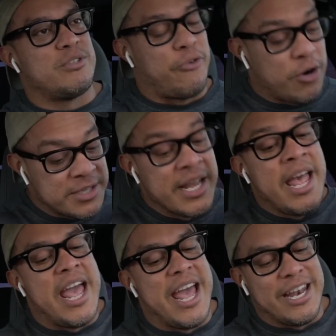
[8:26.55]
ones first
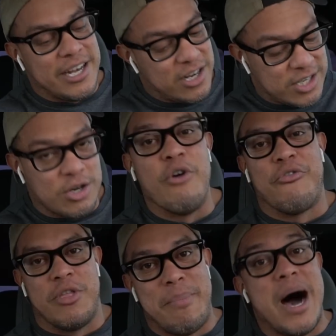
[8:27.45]
and just go
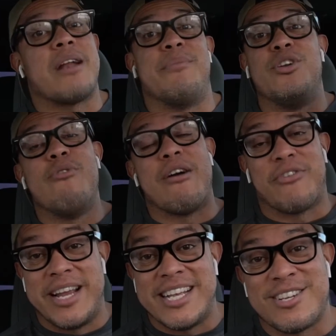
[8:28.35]
for the bottom, and
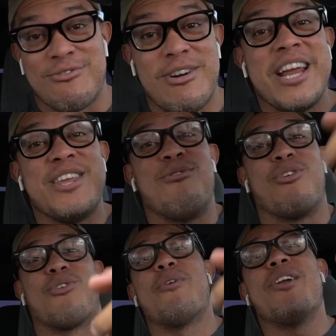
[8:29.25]
whoever guessed it right, you
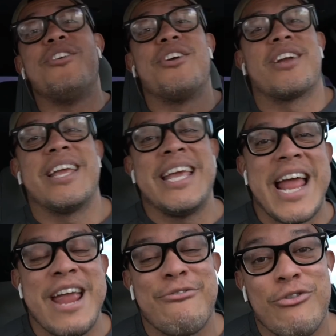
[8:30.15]
are the winner, and you're gonna get
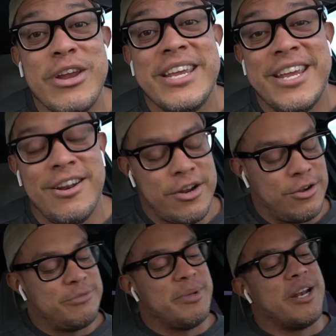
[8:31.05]
a free Keto
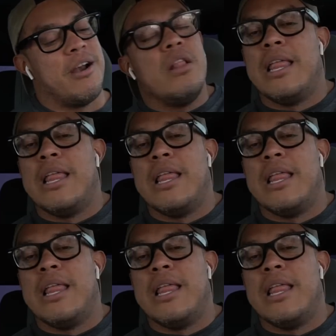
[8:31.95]
Coach meter.